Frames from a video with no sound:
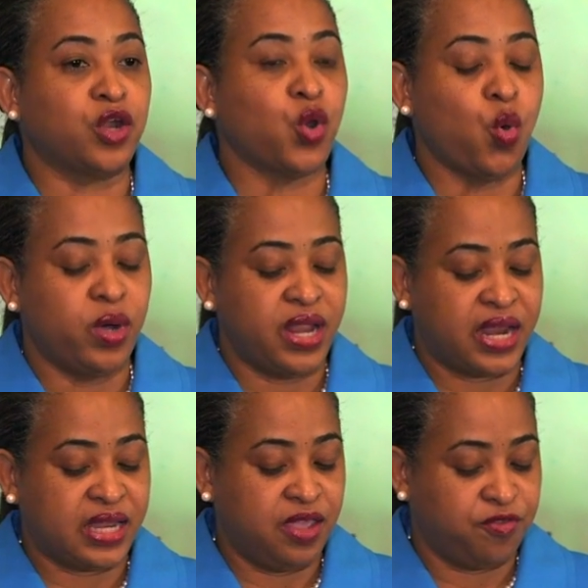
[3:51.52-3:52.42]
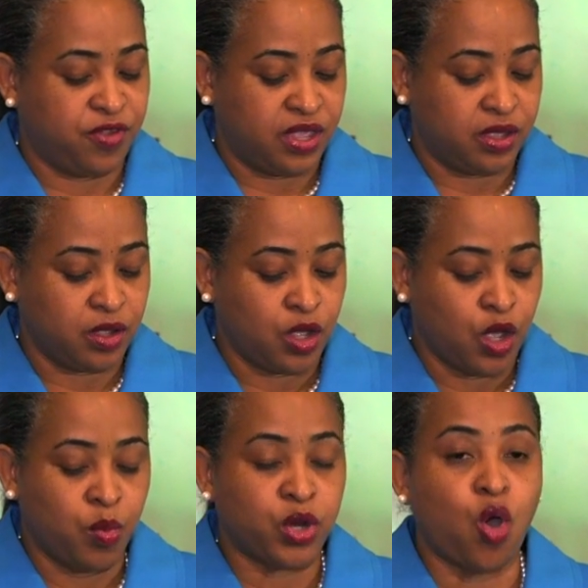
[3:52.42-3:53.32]
not only at giving,
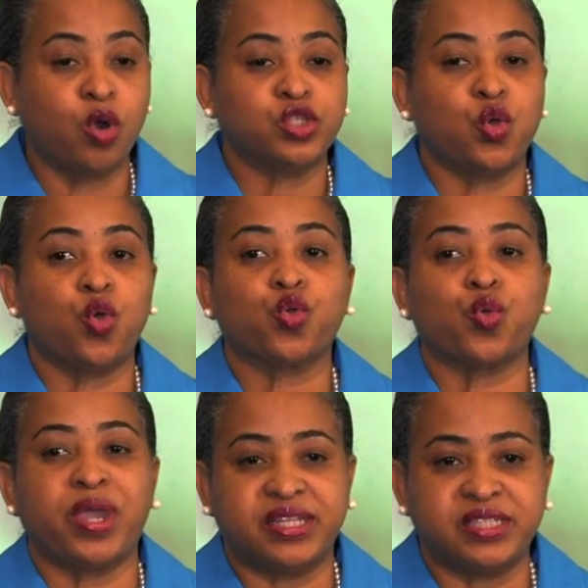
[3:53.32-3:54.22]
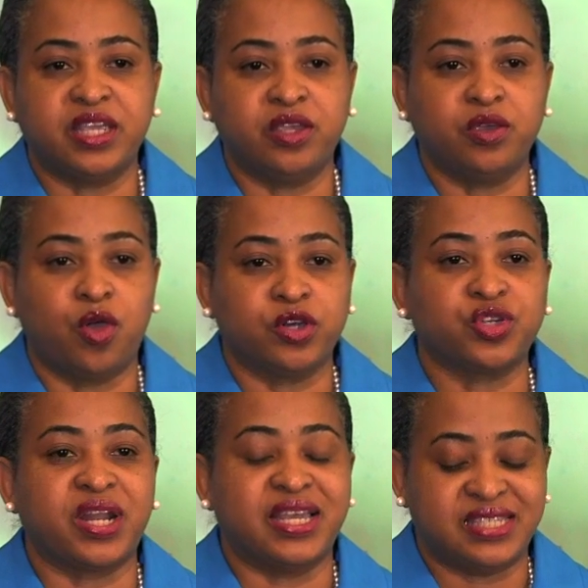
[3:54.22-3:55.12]
but also creating, or
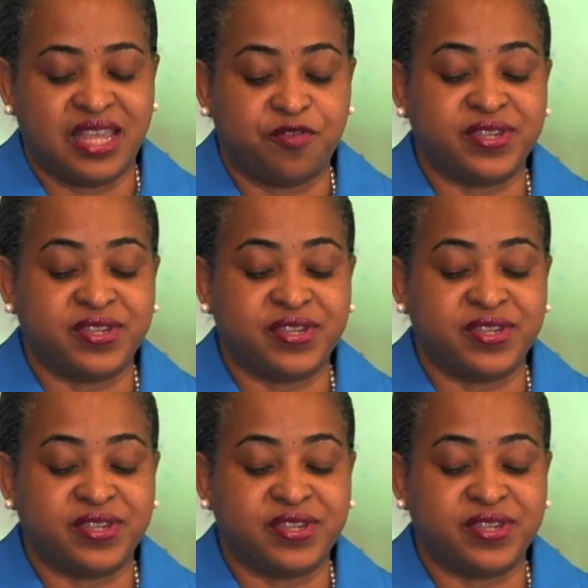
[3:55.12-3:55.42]
should I say,